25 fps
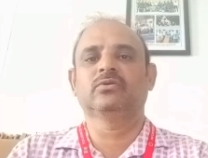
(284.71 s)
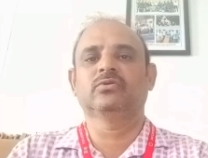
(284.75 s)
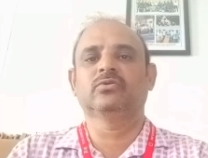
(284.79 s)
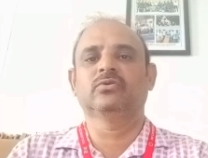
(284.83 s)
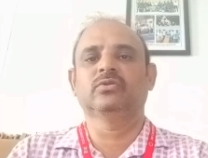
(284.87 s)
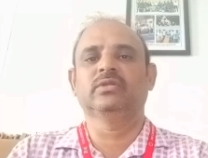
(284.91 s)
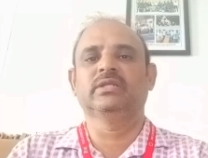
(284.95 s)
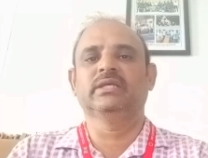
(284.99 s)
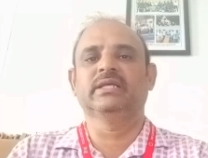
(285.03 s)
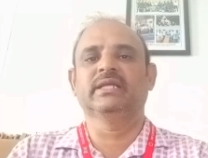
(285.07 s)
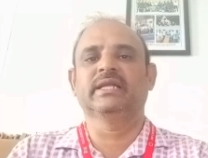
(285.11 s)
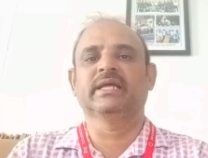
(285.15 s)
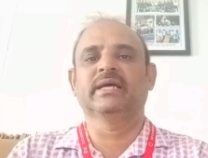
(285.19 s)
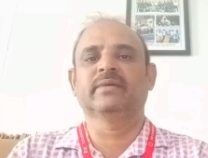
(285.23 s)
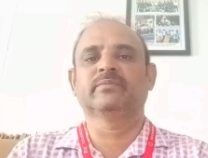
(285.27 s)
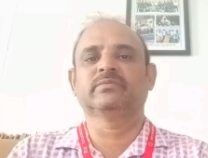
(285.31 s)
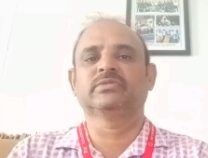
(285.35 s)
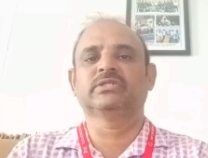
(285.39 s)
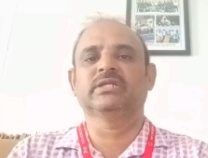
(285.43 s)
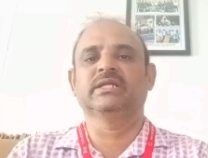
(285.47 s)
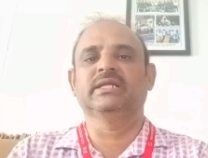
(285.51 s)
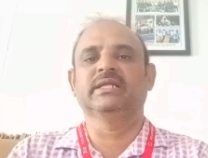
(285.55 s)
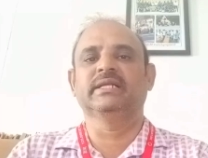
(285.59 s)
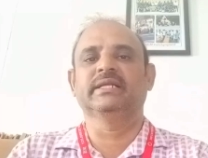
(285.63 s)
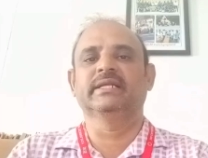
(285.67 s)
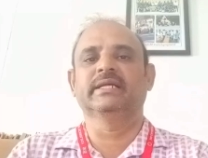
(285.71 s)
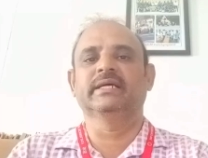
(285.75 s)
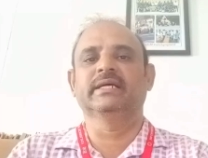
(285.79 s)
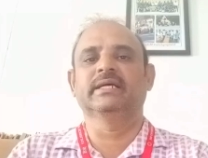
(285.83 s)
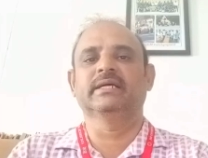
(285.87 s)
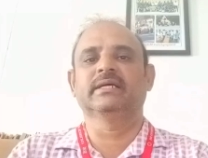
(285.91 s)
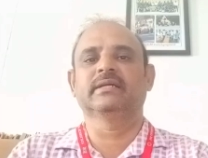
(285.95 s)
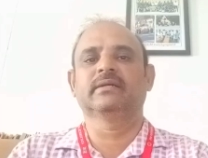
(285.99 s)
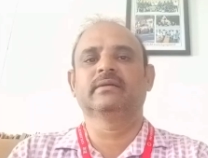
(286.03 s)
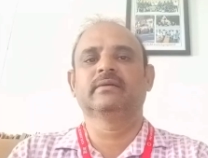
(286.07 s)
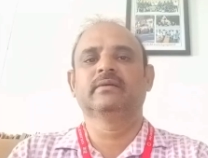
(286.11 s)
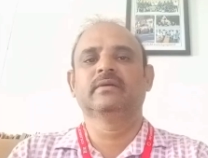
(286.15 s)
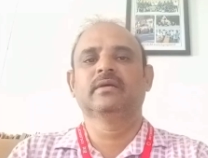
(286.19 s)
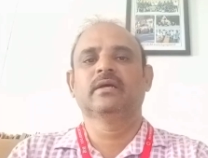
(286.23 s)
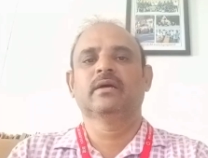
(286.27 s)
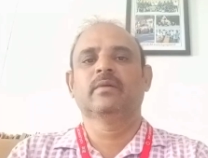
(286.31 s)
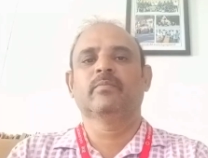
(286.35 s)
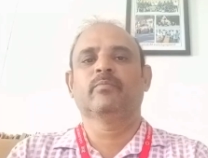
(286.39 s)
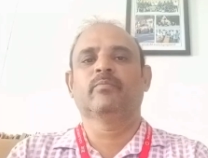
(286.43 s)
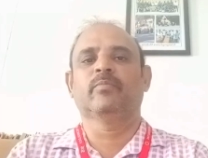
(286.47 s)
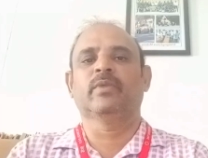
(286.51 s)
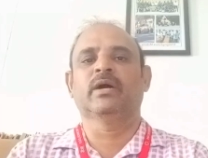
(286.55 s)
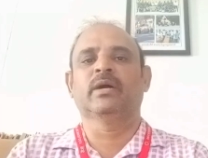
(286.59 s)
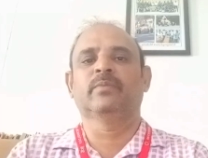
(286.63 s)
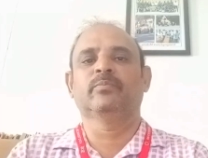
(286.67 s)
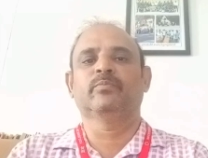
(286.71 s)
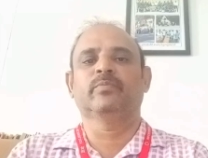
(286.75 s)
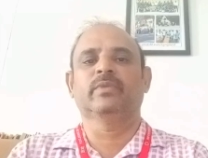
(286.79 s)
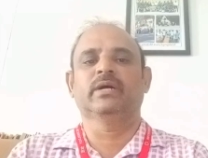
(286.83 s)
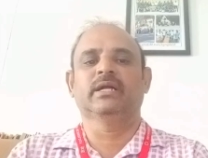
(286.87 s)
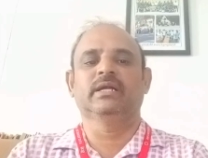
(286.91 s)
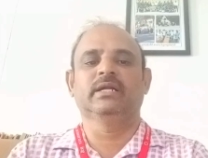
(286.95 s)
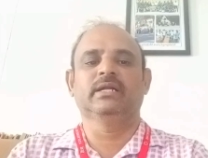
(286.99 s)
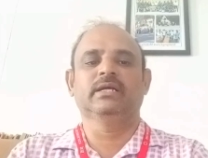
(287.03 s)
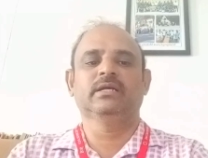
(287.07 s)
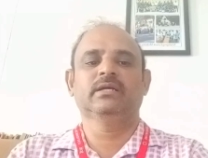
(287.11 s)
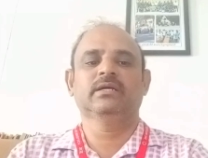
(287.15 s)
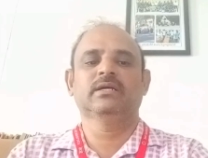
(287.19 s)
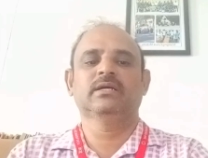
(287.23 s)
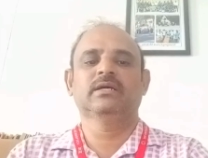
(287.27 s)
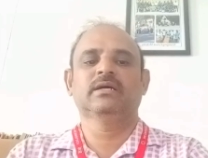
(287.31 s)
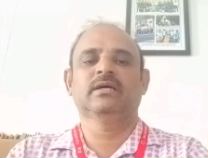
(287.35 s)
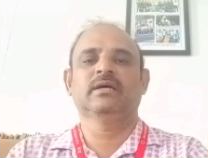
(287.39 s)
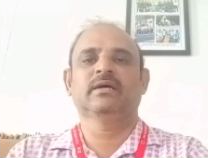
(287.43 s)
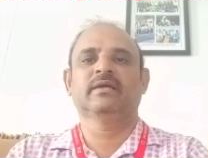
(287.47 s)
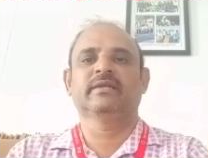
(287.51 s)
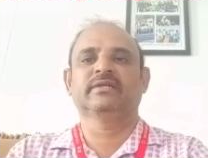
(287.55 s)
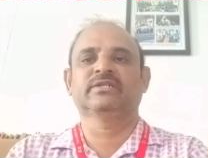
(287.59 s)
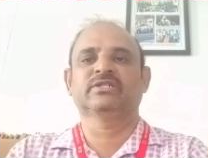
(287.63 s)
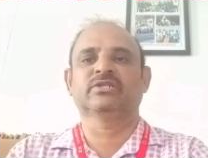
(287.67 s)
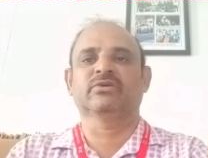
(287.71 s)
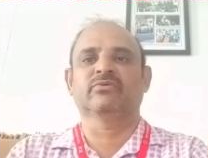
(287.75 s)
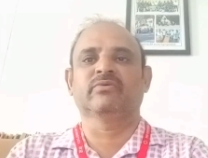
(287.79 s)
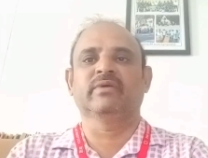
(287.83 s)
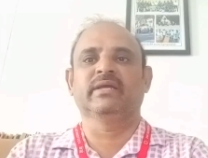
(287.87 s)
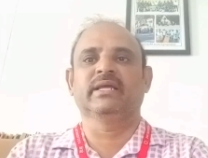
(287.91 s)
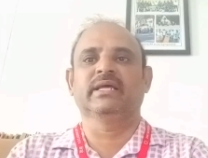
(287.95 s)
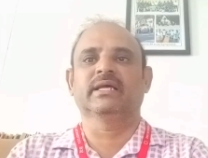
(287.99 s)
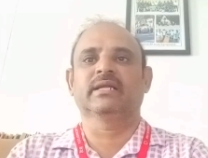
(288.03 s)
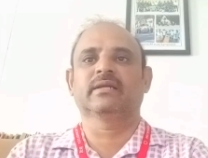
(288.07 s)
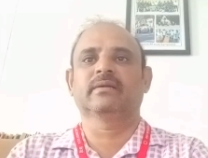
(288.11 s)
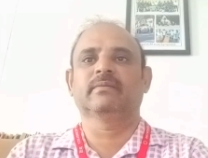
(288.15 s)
to the ram cylinder, pump and reservoir.